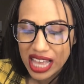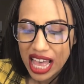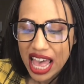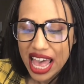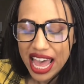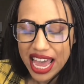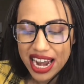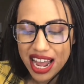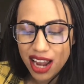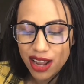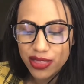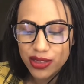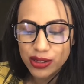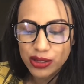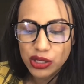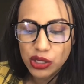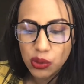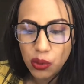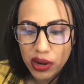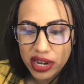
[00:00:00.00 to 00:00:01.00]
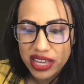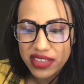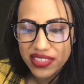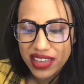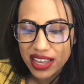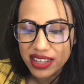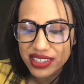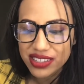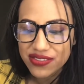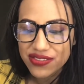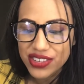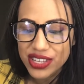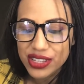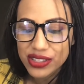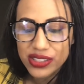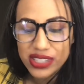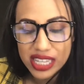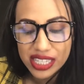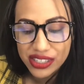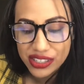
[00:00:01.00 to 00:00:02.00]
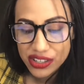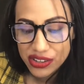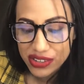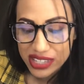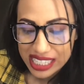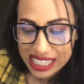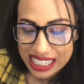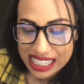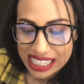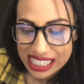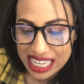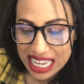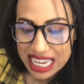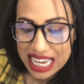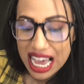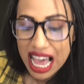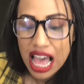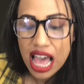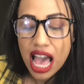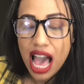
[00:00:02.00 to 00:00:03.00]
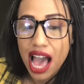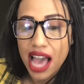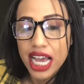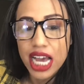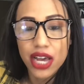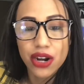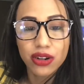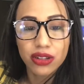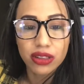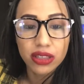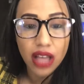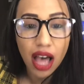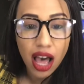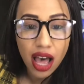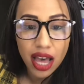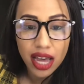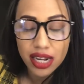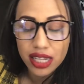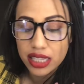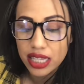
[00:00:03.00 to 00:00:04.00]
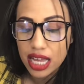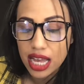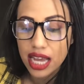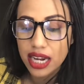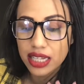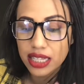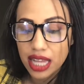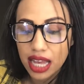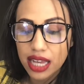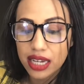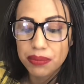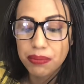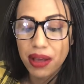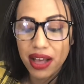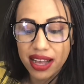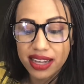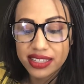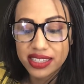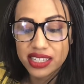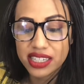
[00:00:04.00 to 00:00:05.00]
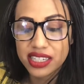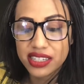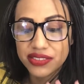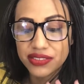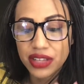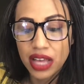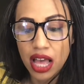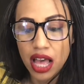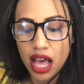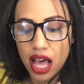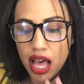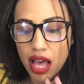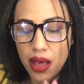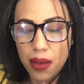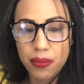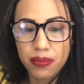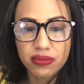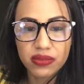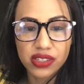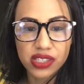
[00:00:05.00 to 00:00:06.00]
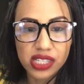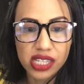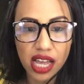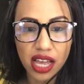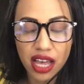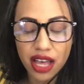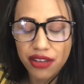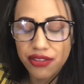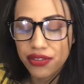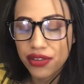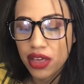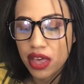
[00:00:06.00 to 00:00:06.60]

And out of those 20,000 views, as you can see, I got a lot of positive stuff.